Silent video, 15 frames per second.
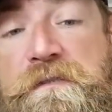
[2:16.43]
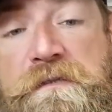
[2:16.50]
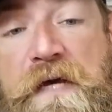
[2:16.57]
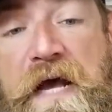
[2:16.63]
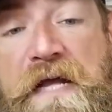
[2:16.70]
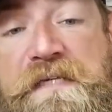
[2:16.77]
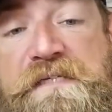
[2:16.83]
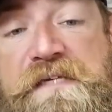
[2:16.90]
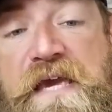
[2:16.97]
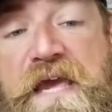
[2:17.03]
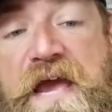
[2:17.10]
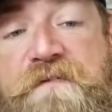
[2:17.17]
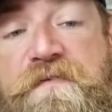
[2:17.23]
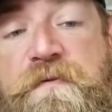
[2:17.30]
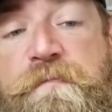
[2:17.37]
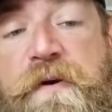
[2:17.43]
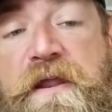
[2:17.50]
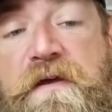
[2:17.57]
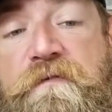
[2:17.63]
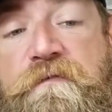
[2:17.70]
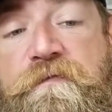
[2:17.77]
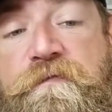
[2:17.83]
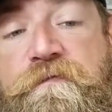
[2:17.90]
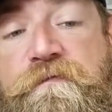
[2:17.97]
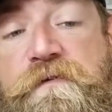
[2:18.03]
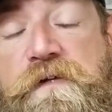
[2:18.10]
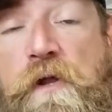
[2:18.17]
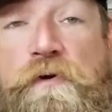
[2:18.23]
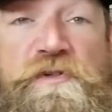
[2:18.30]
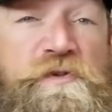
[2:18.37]
I'd say, every bit of
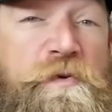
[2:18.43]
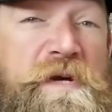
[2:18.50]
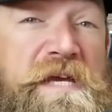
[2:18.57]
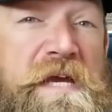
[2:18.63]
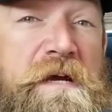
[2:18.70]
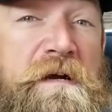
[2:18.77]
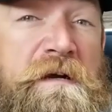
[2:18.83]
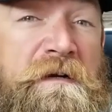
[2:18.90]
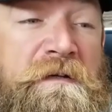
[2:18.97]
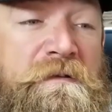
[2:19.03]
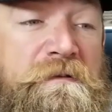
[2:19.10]
close to a year,